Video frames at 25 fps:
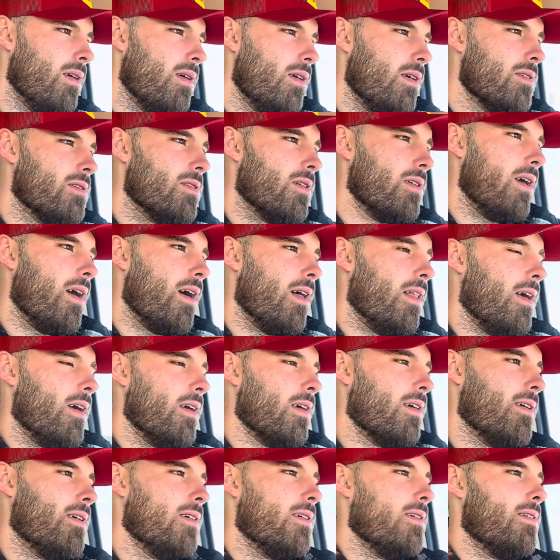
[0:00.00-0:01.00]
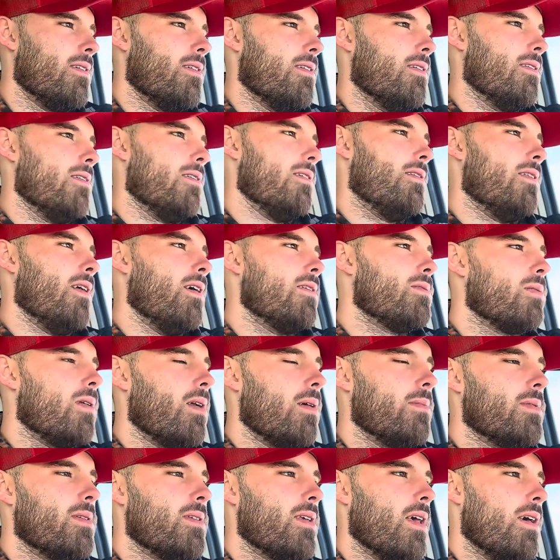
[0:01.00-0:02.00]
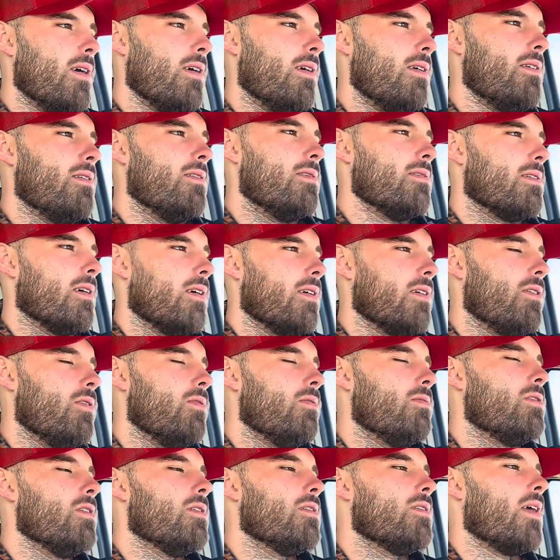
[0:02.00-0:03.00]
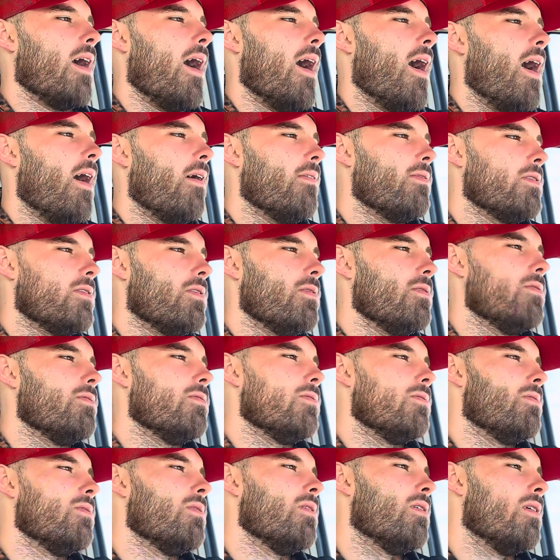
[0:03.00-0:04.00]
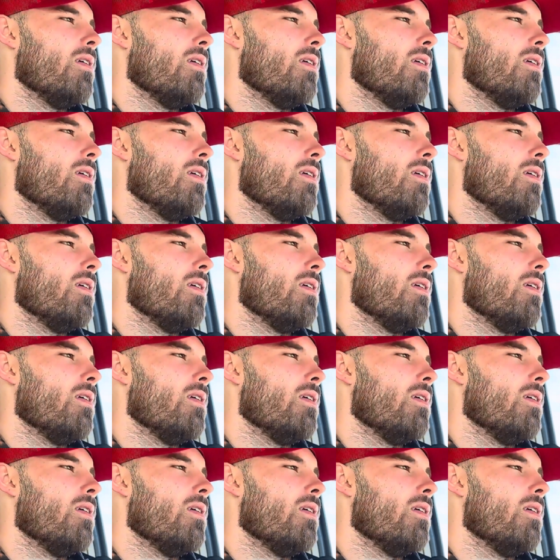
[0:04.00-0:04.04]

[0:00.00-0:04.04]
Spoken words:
so yeah, like, that's what I'm saying is, like, you just have to,